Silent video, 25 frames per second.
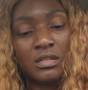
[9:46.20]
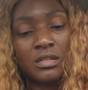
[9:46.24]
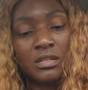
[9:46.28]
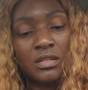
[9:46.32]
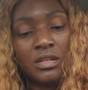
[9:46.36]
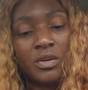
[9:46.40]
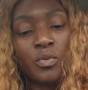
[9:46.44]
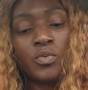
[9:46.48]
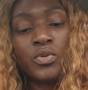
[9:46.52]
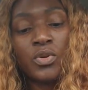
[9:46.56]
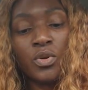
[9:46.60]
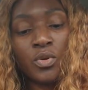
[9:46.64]

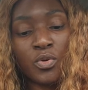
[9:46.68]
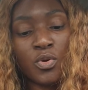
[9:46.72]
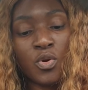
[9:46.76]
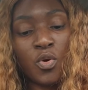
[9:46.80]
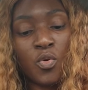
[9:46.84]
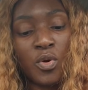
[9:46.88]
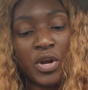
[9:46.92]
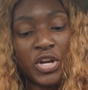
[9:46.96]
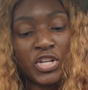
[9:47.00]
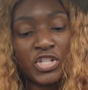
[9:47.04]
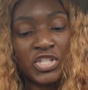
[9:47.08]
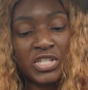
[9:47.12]
we gonna cold
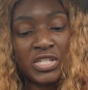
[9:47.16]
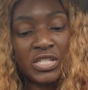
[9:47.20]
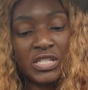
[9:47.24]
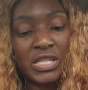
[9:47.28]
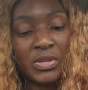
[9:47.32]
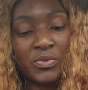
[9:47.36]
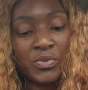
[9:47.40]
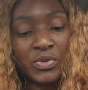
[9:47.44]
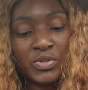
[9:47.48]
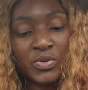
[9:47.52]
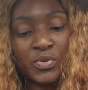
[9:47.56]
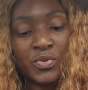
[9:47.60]
wash it and see
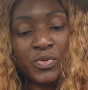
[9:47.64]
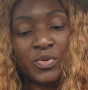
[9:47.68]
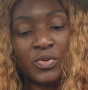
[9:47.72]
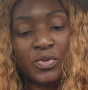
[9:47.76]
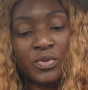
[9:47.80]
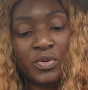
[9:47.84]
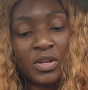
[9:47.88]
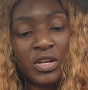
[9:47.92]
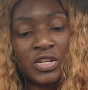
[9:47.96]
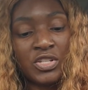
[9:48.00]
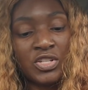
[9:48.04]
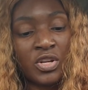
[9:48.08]
what's going
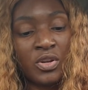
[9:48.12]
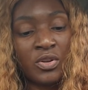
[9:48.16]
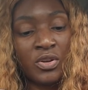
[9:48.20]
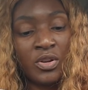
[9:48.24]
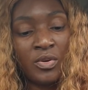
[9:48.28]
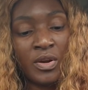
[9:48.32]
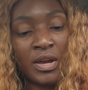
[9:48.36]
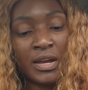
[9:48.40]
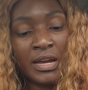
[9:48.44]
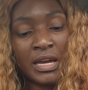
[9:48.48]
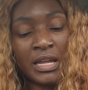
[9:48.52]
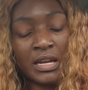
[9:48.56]
on. Cause y'all know
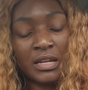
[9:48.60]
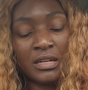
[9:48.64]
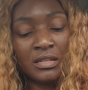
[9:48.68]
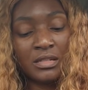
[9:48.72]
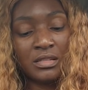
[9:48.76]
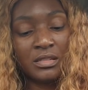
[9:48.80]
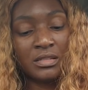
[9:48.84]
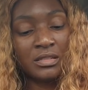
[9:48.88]
I gotta